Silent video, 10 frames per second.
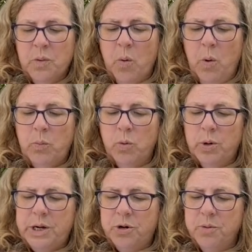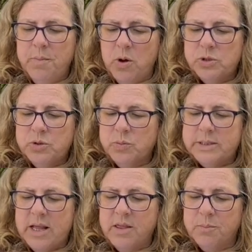What worried her most
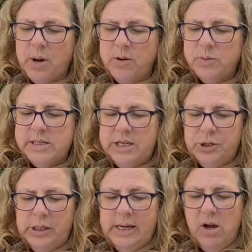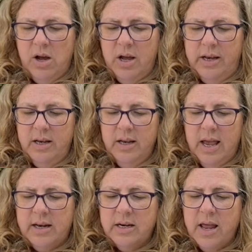was that the bread was nearly gone,
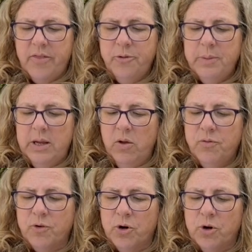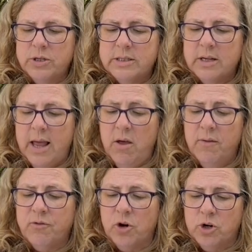and another meal for
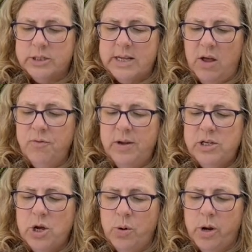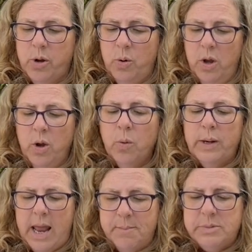herself and Toto
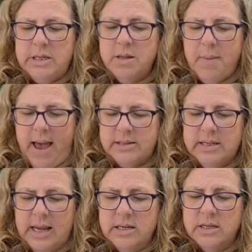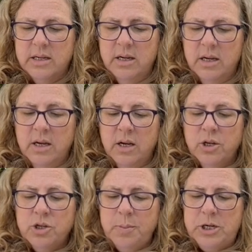would empty the basket.
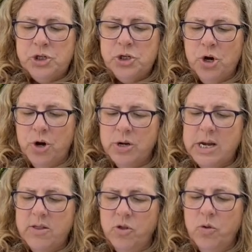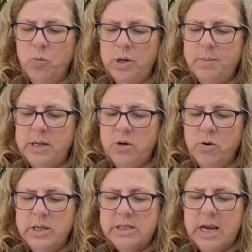To be sure, neither the Woodman
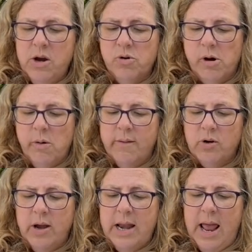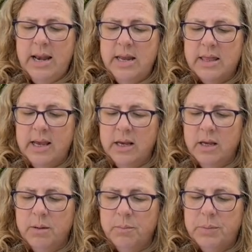nor the Scarecrow ever ate anything,
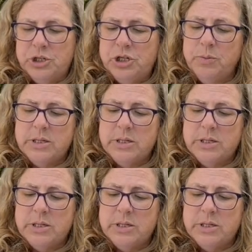but she was